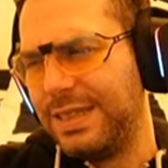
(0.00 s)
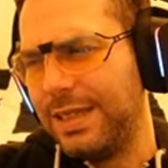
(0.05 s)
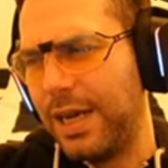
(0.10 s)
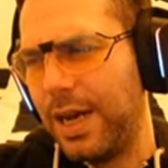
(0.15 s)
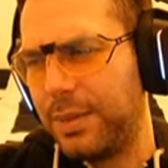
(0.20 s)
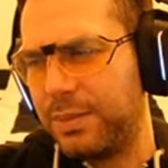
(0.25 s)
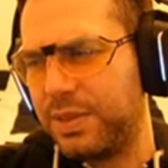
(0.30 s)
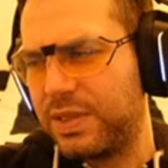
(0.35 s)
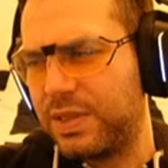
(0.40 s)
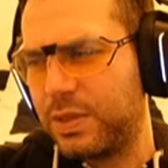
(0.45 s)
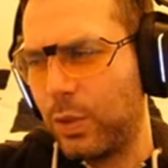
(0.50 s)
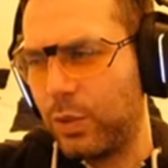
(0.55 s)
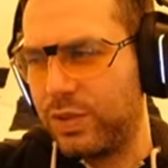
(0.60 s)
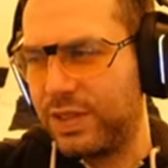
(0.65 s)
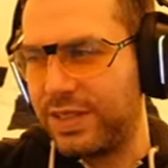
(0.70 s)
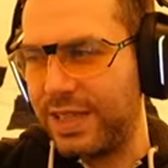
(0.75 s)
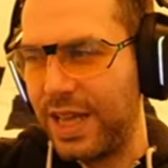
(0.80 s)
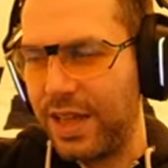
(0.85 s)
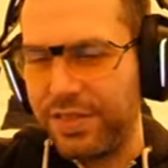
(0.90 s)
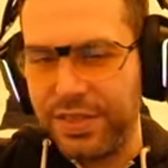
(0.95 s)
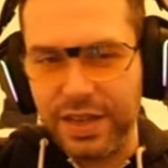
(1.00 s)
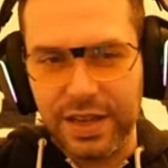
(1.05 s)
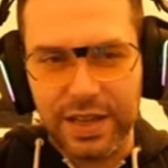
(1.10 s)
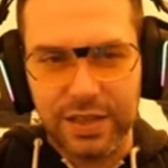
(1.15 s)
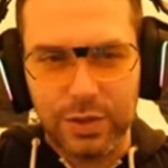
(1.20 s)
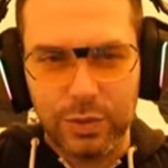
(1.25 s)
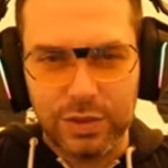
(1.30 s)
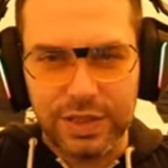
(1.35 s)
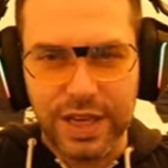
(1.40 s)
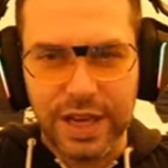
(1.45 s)
I'm so sad that I
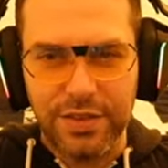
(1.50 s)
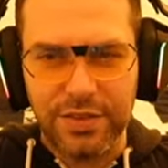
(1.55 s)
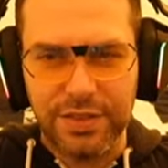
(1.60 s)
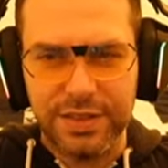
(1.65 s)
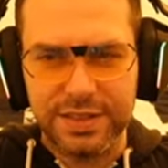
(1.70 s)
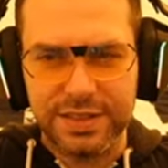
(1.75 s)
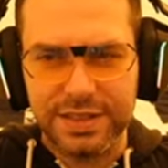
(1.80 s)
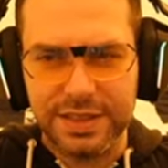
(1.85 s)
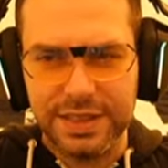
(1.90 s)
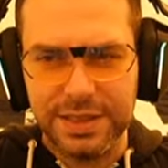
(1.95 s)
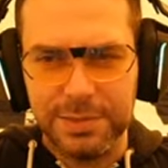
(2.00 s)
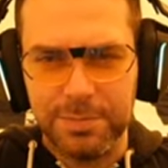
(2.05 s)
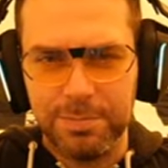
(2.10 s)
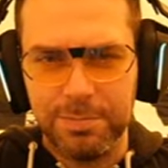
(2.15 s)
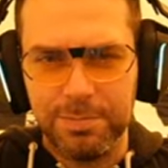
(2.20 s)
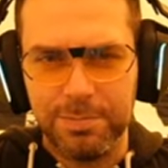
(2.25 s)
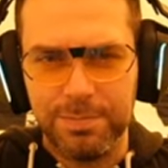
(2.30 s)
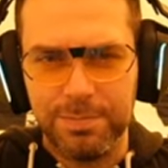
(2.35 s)
don't have this gear.